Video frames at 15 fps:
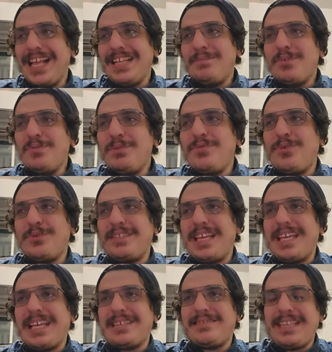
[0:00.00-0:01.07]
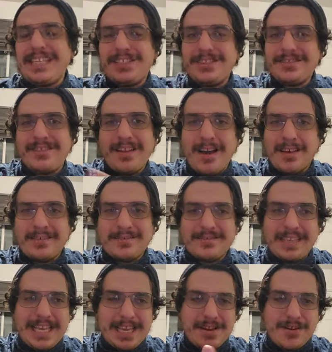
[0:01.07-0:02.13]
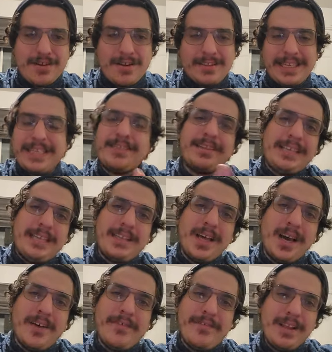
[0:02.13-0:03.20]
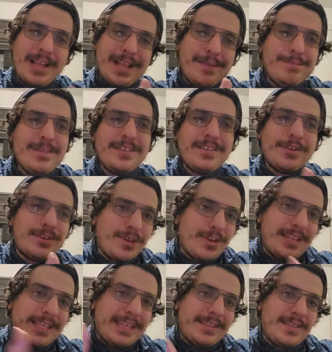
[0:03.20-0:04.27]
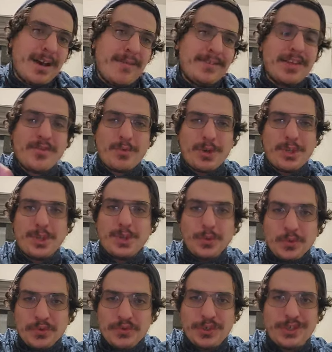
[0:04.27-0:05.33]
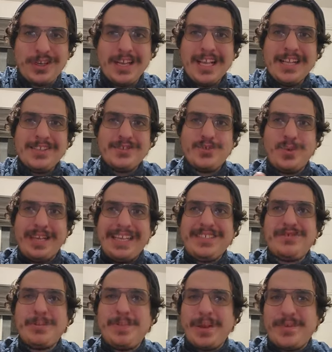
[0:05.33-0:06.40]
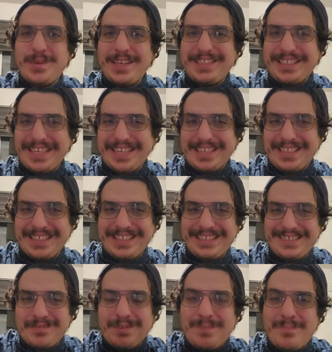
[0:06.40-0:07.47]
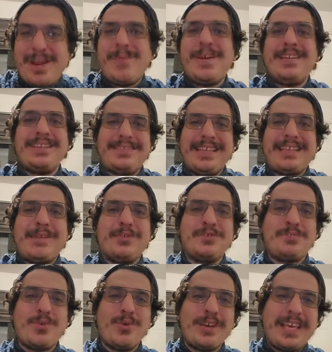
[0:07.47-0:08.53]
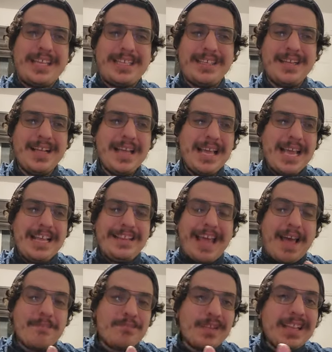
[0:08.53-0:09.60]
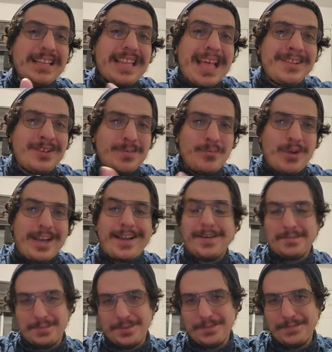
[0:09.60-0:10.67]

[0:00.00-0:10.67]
The most beautiful thing is he just lost a girl that he thought he loved. Meets another girl that he loved. He doesn't want to lose her. So he's repairing the thing that was broken. And that led to the breakup.